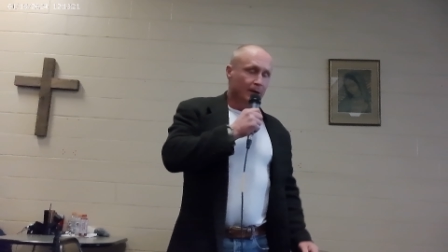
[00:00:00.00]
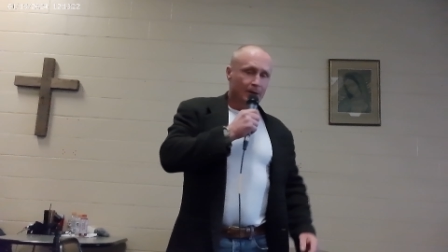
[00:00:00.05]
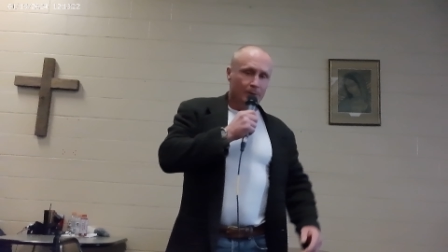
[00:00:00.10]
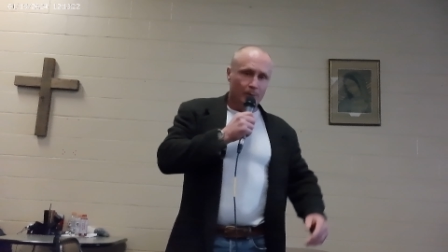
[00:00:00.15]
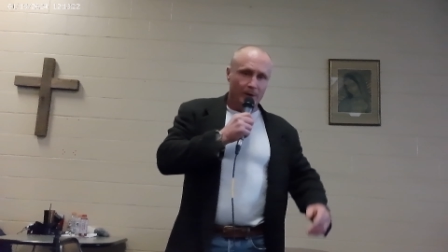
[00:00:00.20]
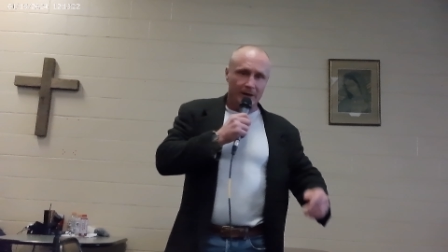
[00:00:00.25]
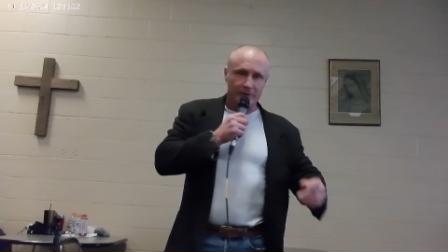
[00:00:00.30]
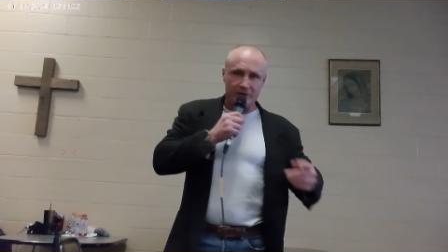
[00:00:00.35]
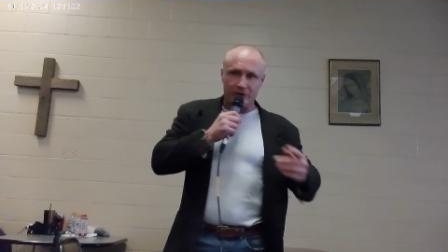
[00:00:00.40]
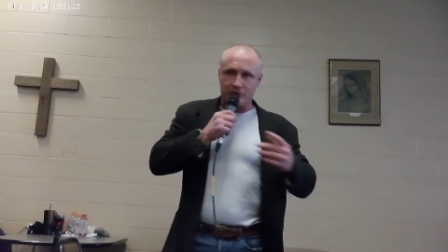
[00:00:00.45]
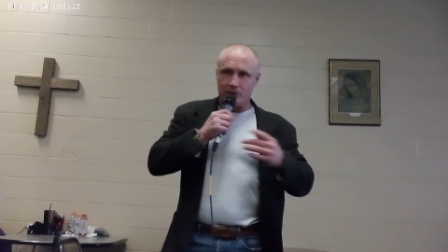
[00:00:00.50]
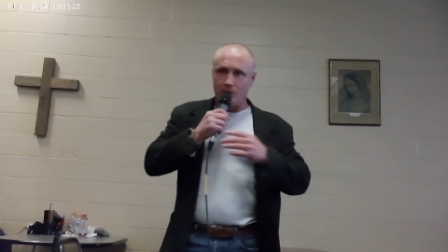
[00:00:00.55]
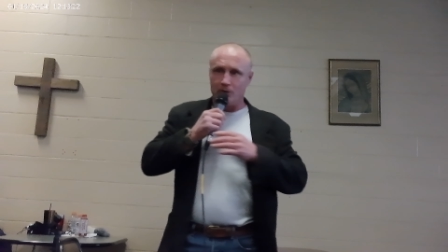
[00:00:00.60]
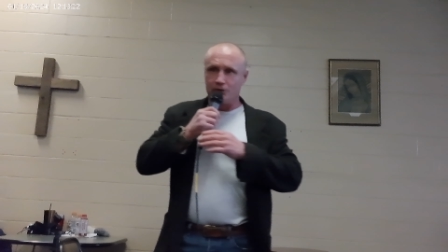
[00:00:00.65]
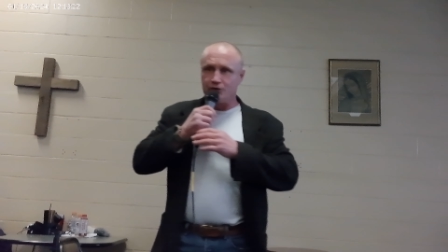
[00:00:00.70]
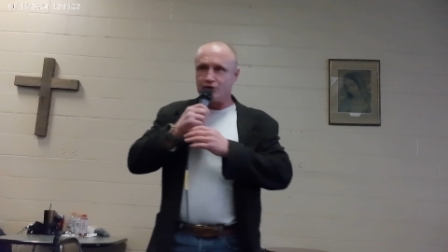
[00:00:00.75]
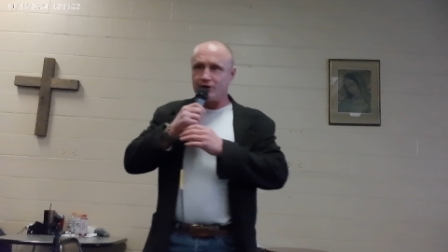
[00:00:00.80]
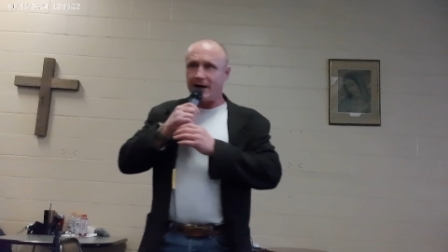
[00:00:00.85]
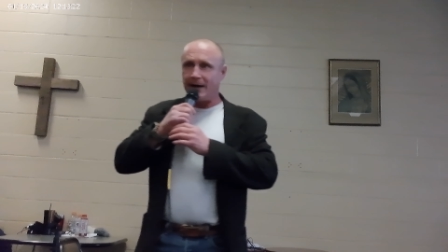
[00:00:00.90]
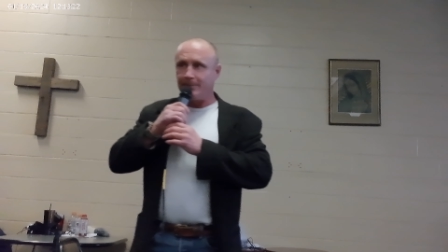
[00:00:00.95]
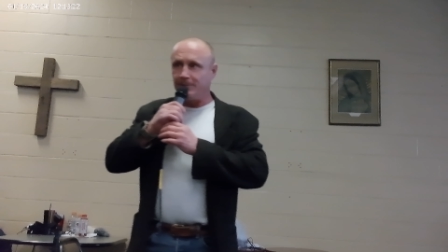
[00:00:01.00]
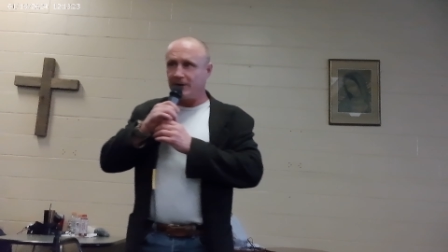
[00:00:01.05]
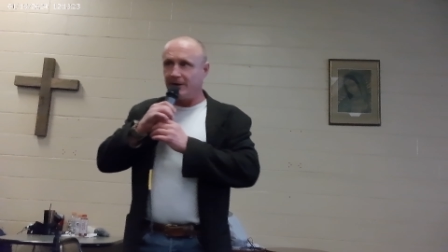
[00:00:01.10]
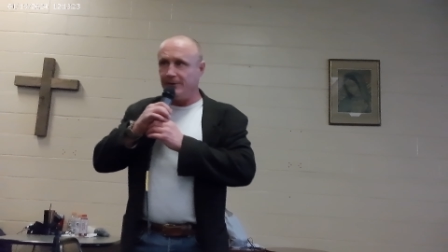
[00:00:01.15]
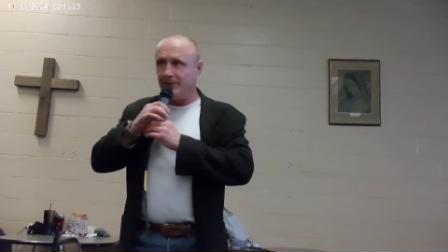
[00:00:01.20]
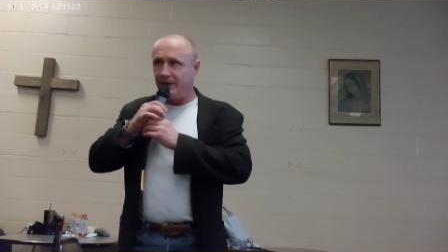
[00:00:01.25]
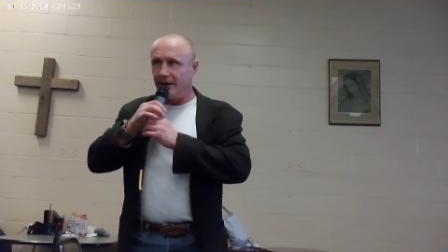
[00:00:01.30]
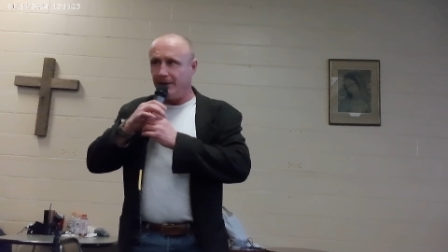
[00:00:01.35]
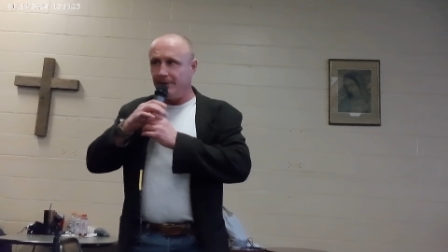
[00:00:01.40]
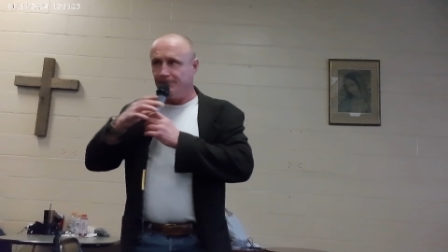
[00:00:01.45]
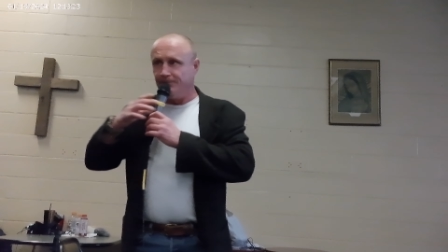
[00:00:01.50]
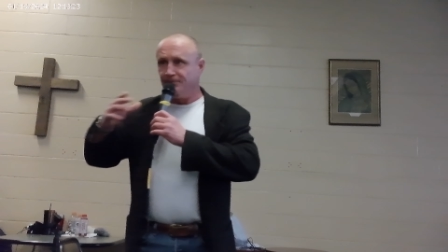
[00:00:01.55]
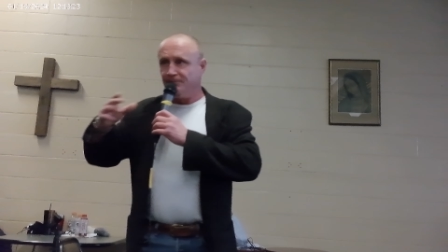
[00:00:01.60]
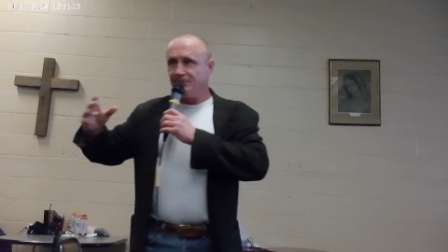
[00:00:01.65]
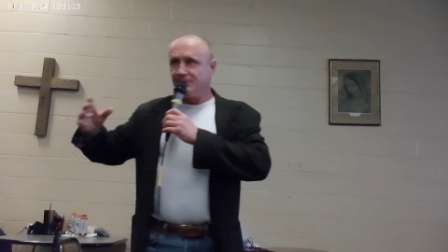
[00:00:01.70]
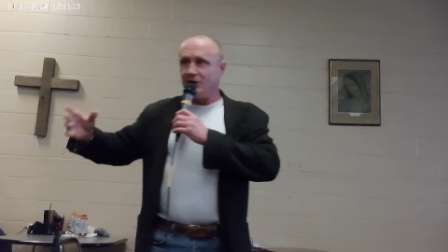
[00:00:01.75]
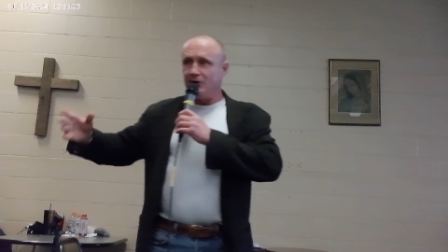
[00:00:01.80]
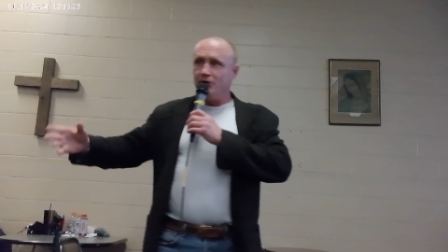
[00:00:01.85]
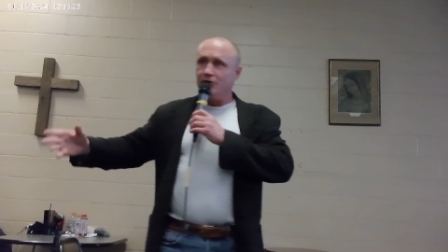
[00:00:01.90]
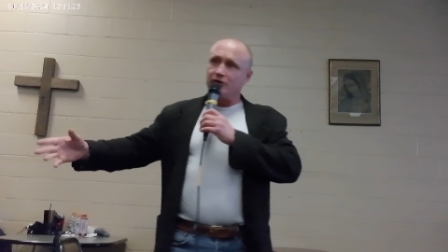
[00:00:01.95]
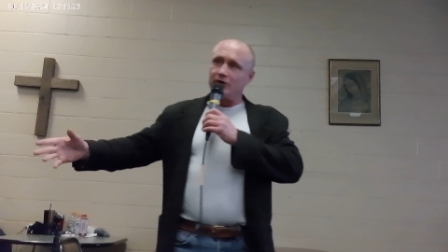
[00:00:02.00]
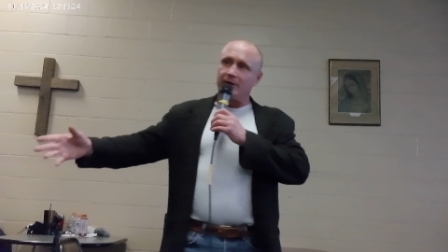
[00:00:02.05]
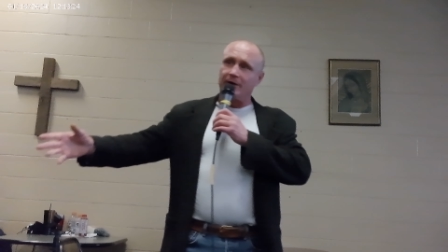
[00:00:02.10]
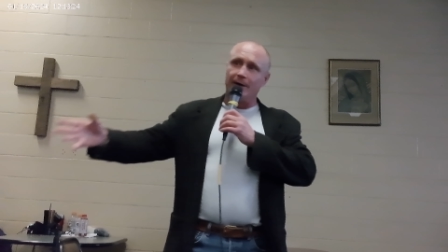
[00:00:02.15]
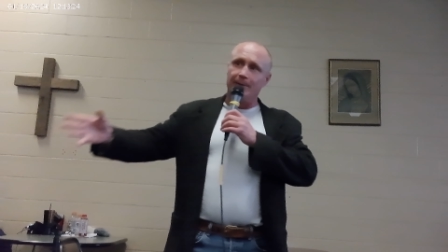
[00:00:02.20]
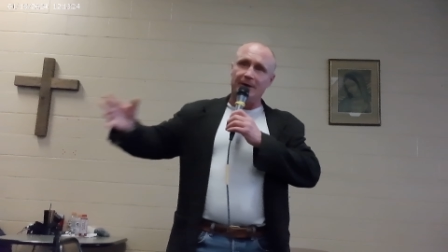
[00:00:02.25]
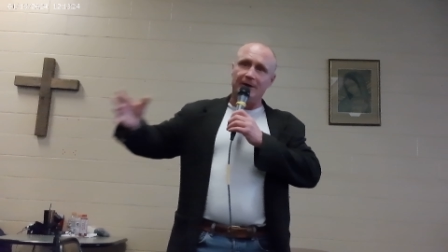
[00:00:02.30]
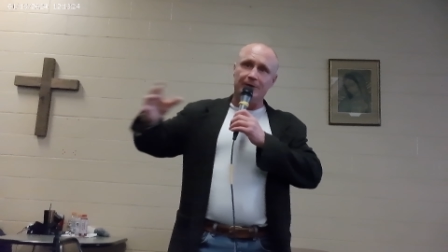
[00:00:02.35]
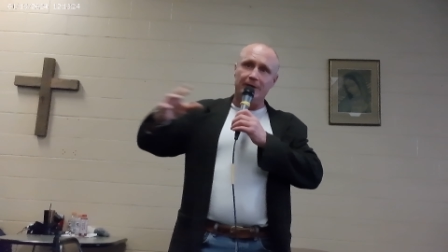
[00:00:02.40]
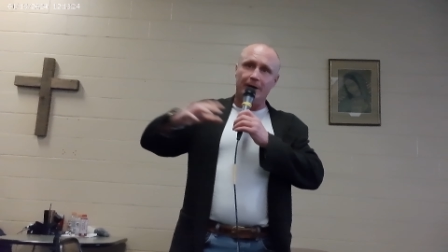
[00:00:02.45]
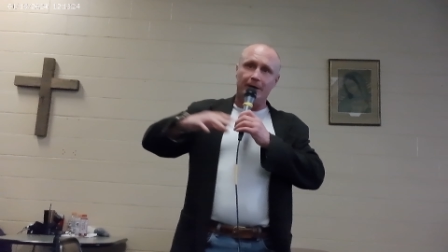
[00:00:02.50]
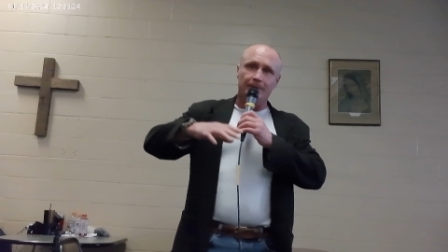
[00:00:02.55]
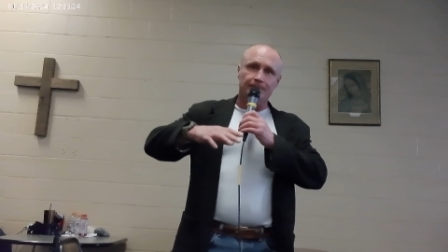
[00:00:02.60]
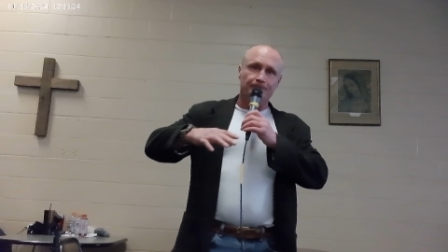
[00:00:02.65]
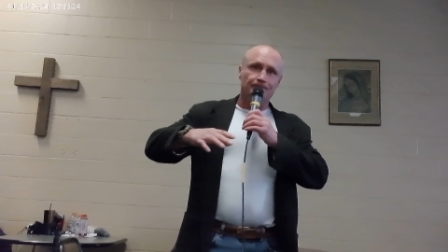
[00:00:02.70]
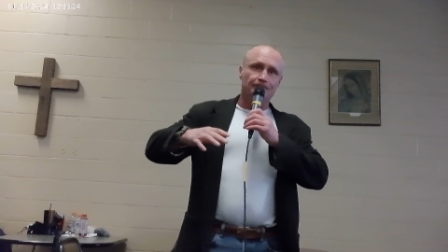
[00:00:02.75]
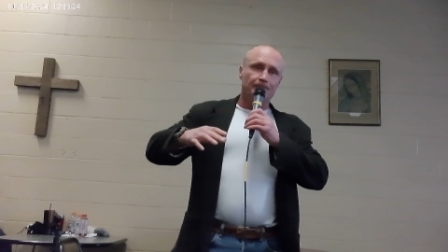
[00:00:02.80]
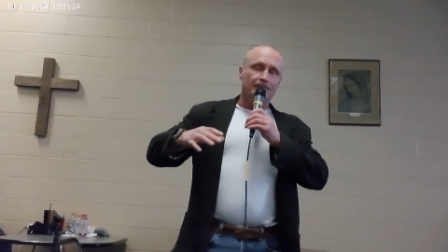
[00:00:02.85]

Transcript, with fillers: We had this old chaplain that, that used to come in there